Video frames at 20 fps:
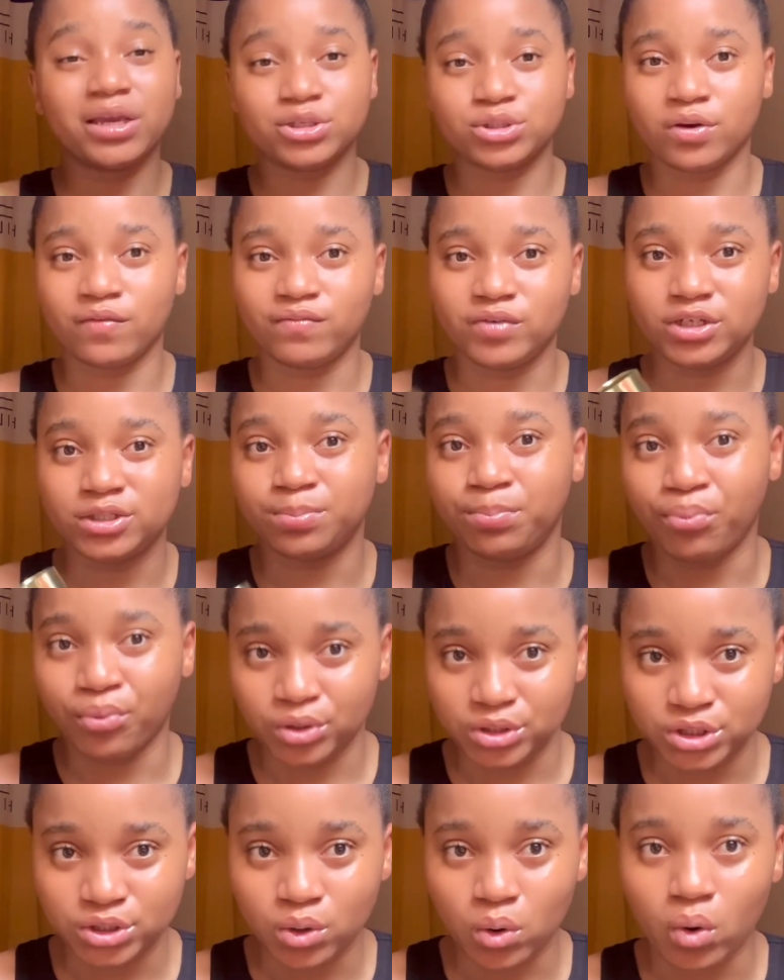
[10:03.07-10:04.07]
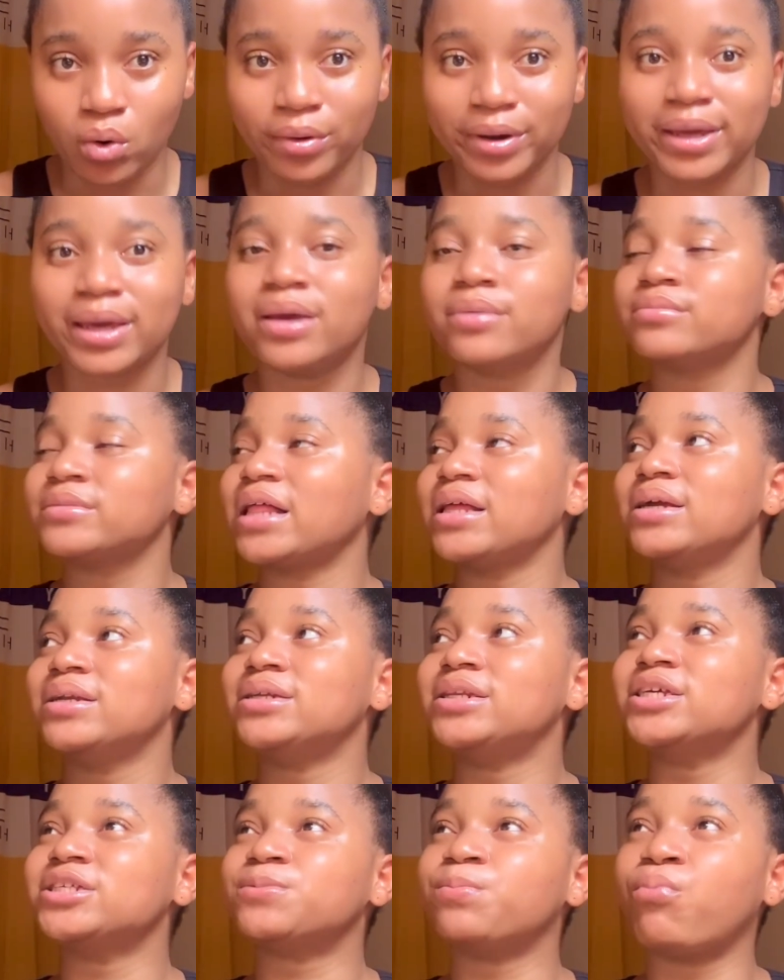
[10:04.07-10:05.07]
use of this body oil
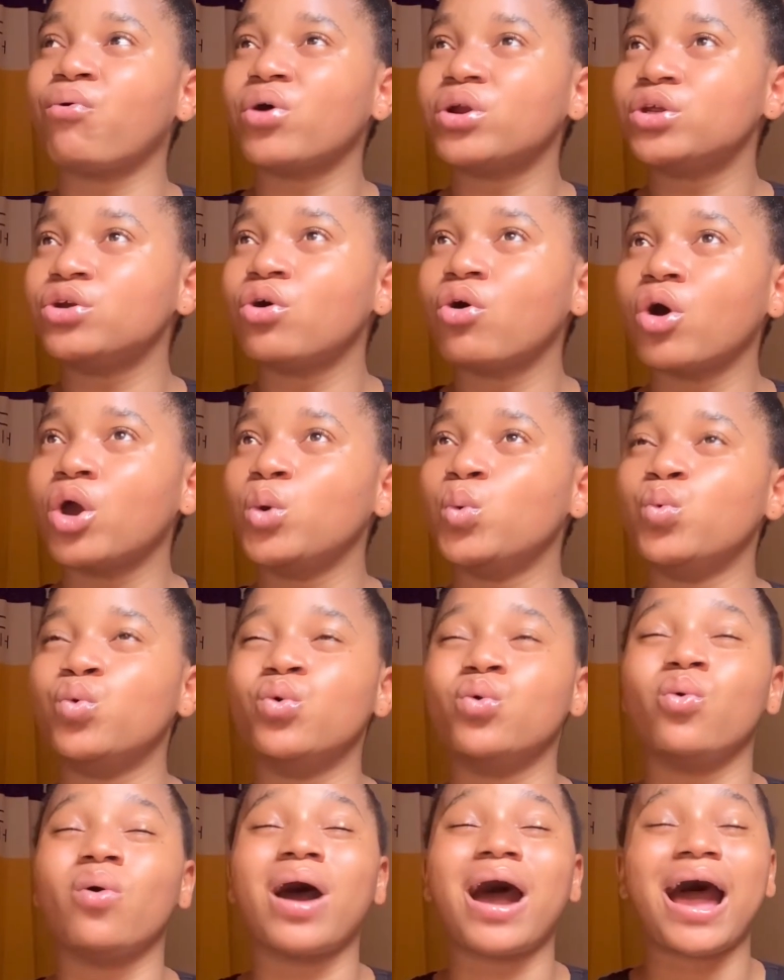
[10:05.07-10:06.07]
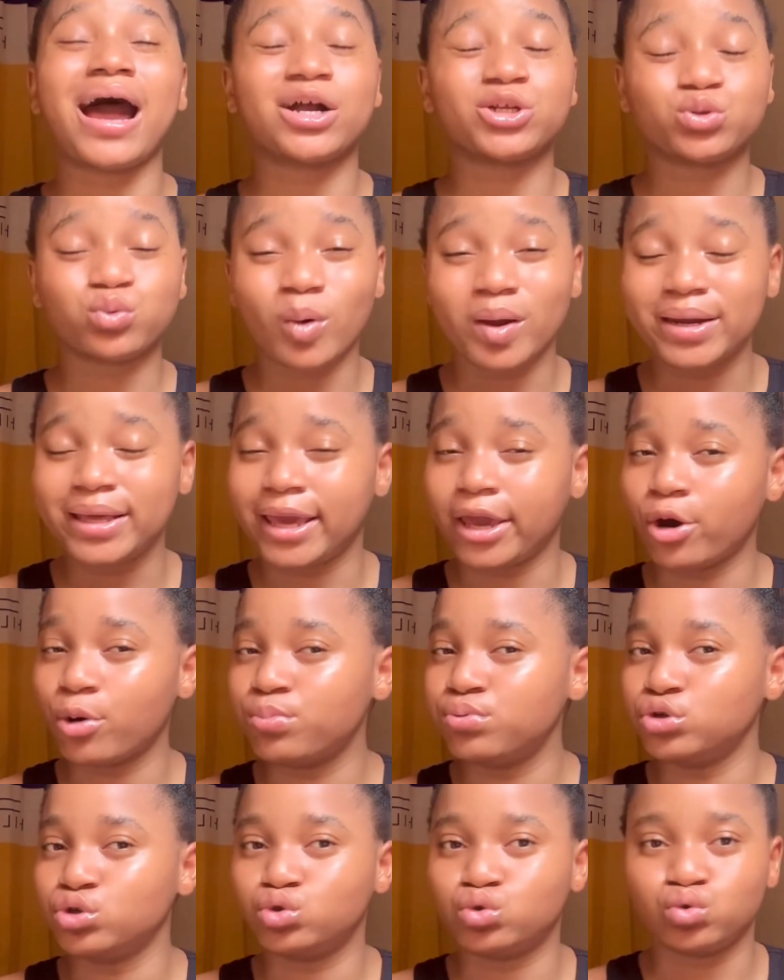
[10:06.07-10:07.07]
will actually
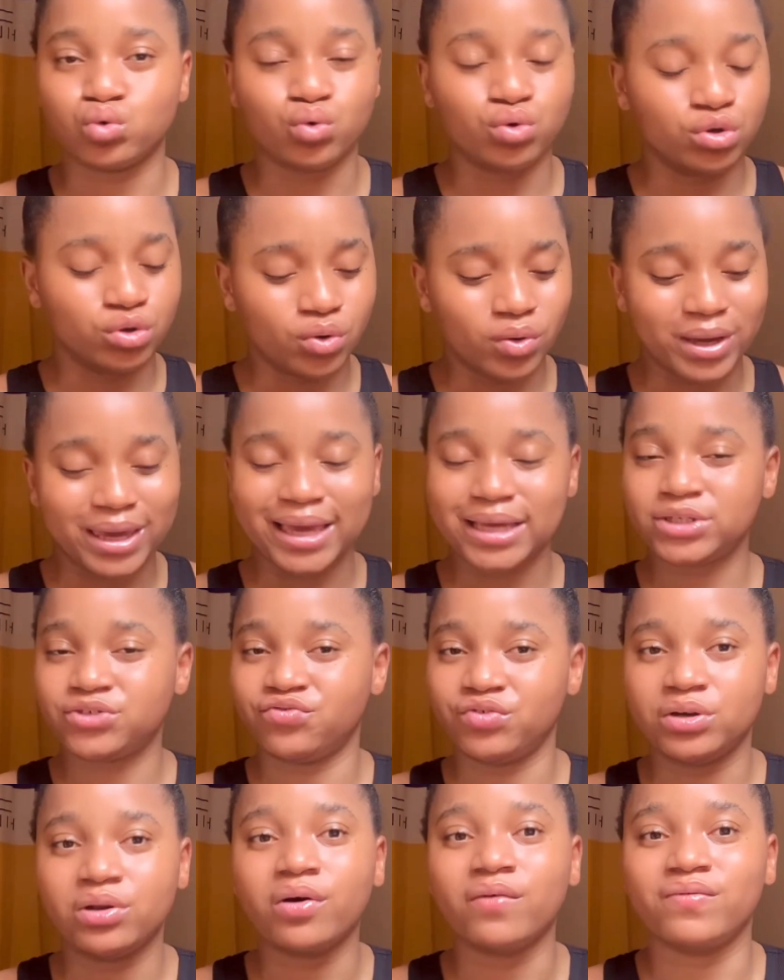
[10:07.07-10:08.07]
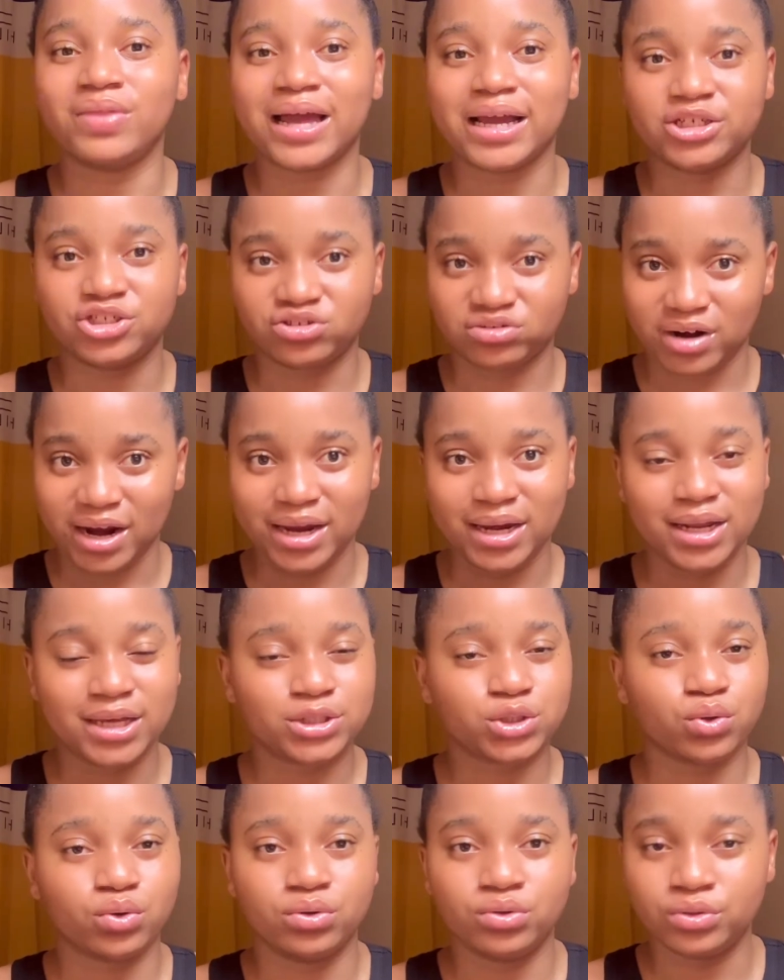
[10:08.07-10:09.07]
help you to, get rid of that
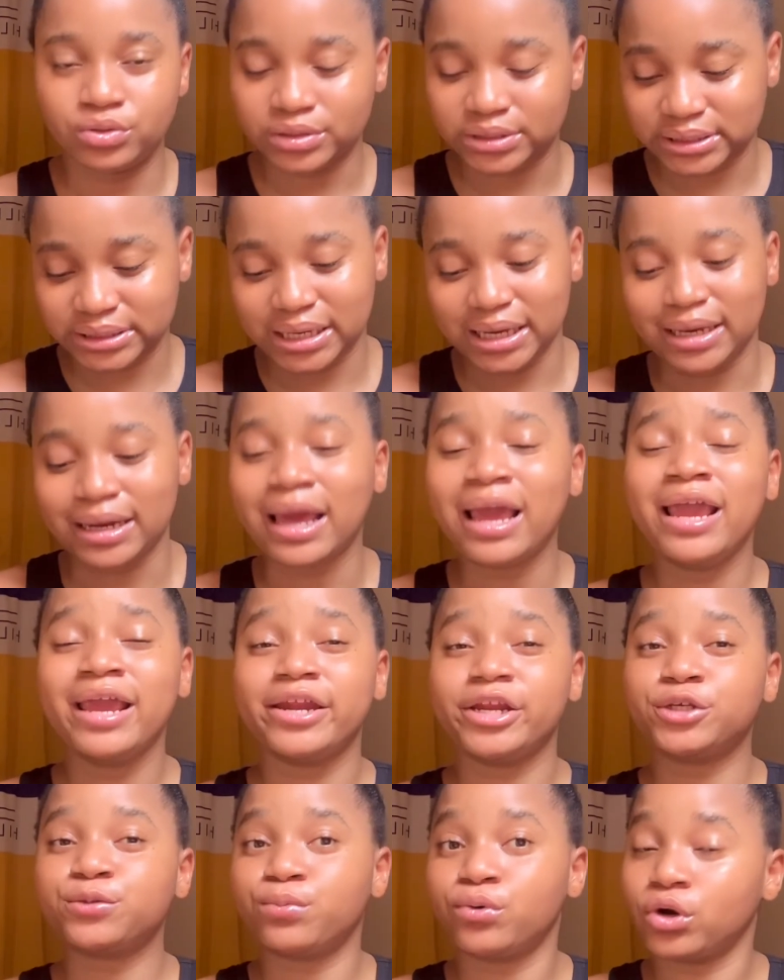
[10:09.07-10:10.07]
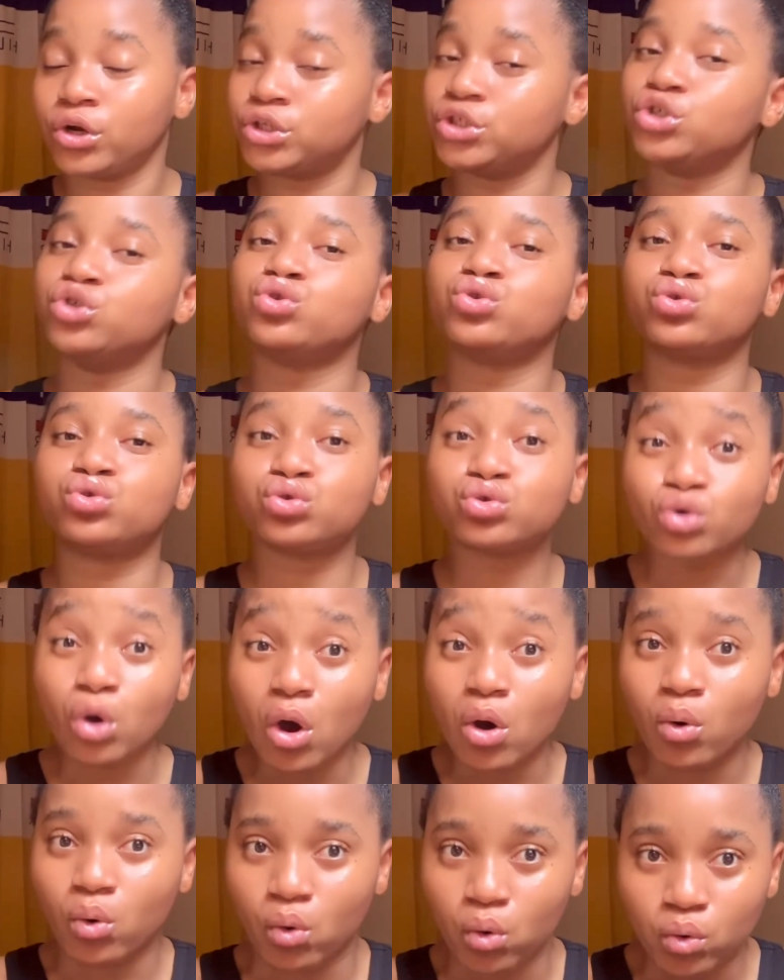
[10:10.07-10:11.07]
dryness on your skin. This product is
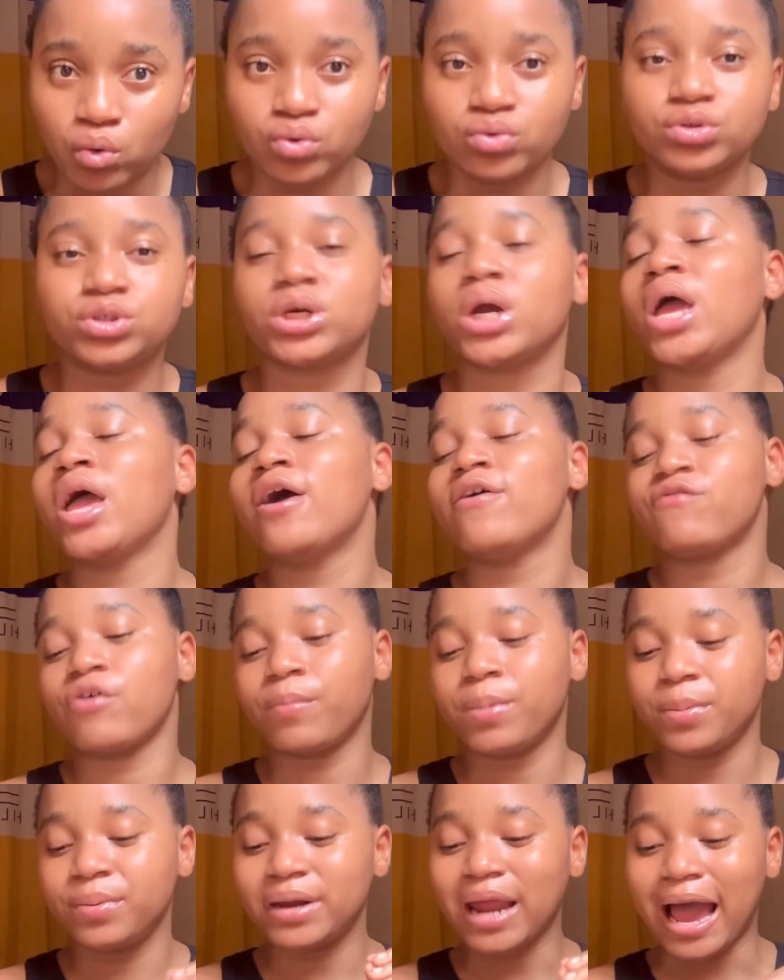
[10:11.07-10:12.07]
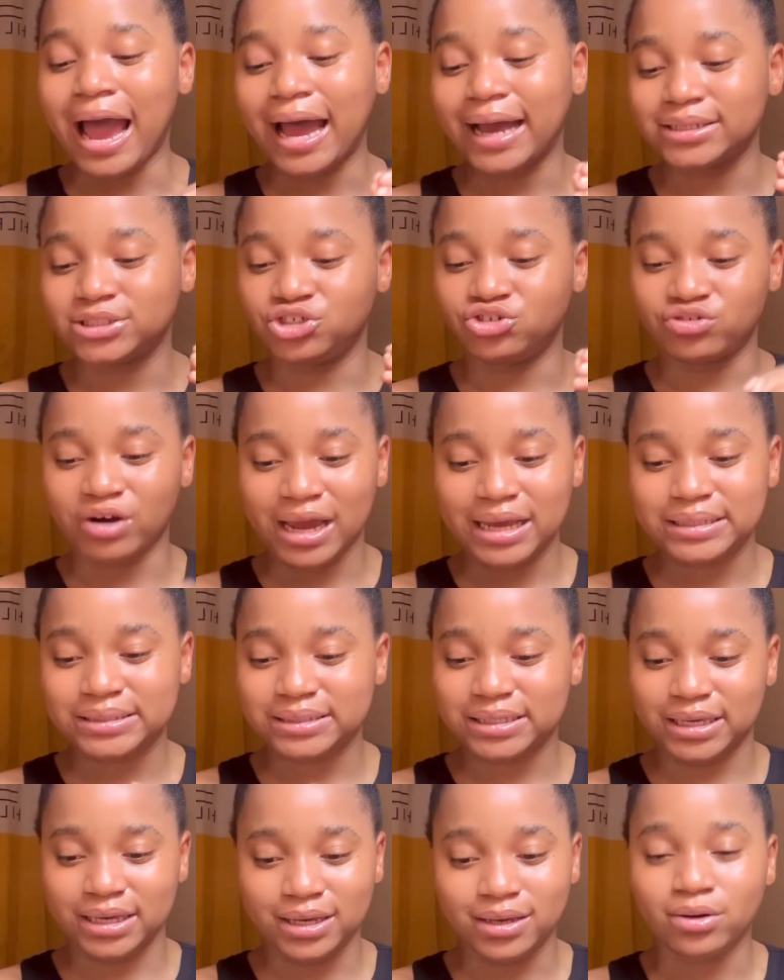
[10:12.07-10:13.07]
so good for people that has dry
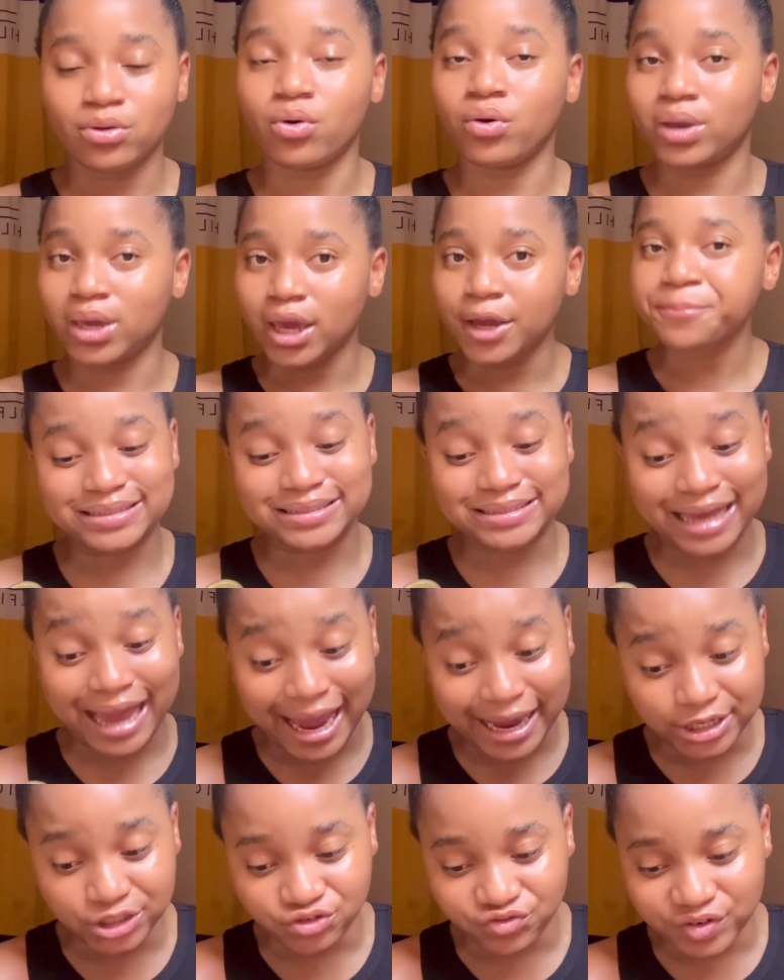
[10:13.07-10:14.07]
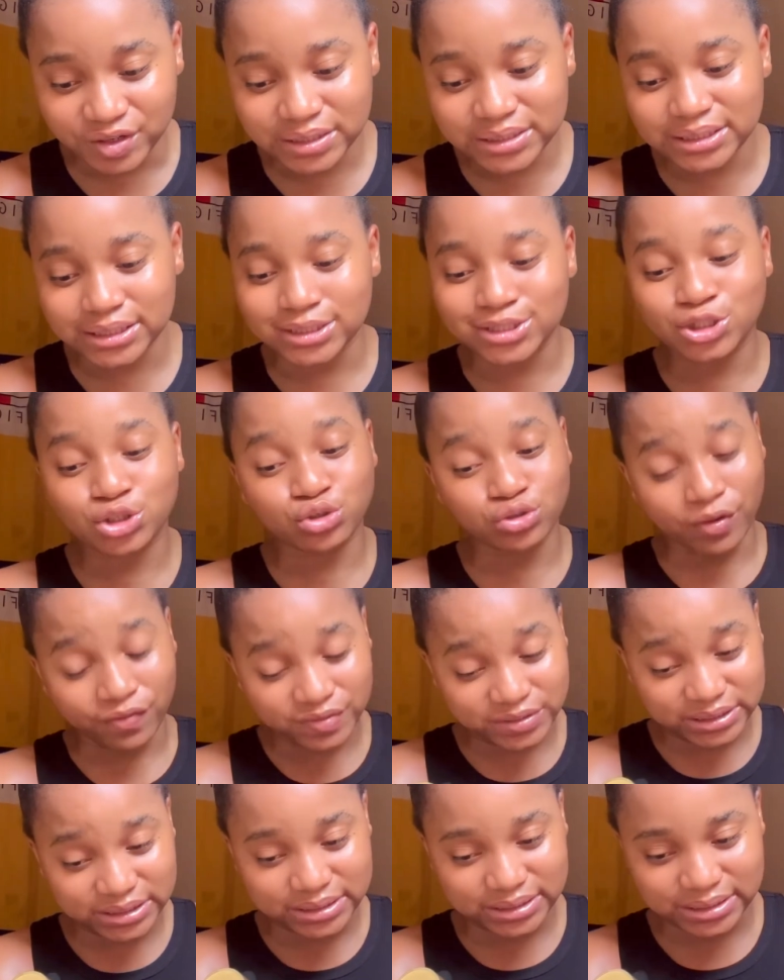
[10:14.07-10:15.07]
skin. Okay, it hydrates, it
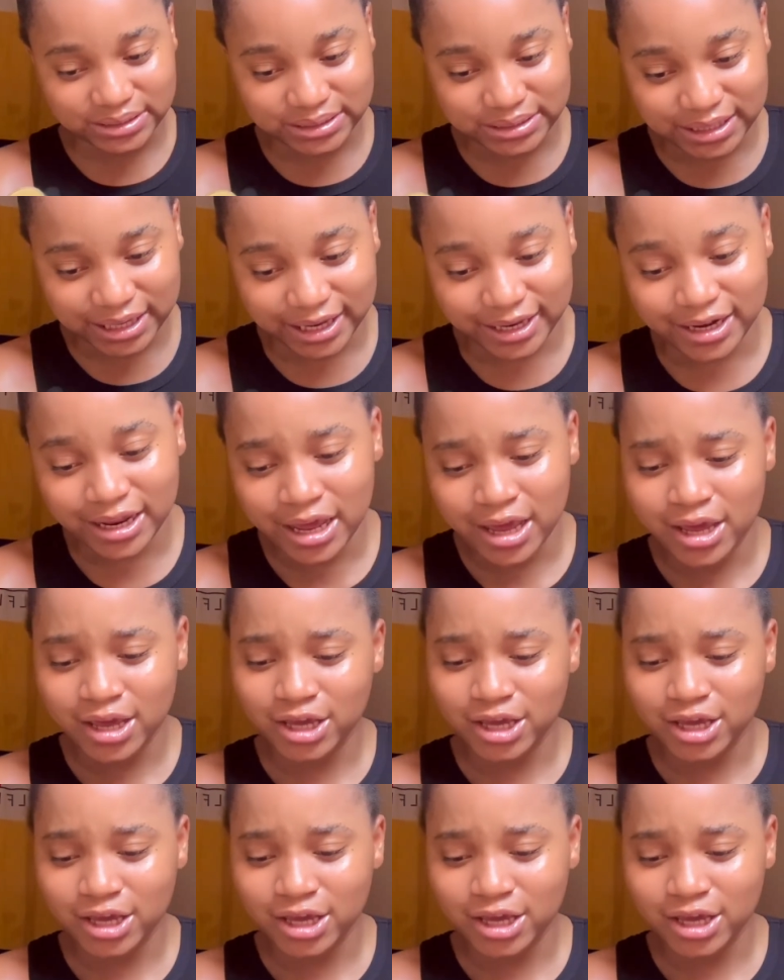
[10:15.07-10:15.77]
softens the skin,